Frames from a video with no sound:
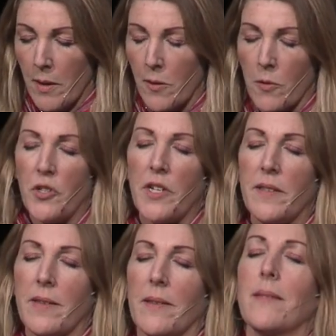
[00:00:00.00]
Lord
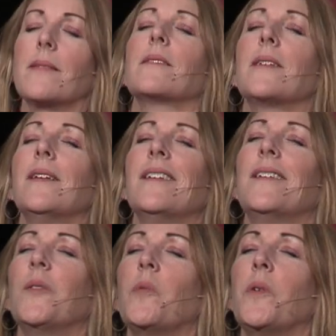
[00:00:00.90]
Jesus,
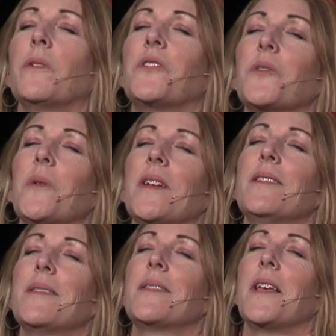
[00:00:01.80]
we
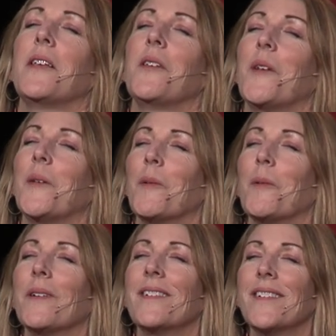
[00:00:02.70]
rejoice in
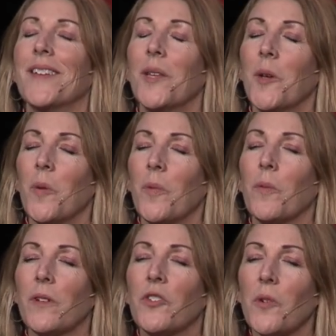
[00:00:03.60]
you. We
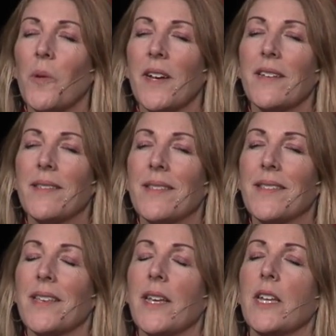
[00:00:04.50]

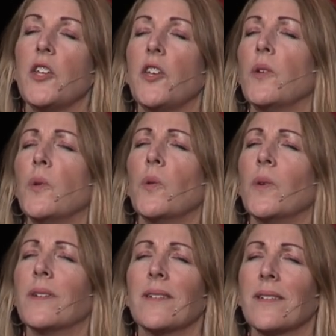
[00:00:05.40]
rejoice in you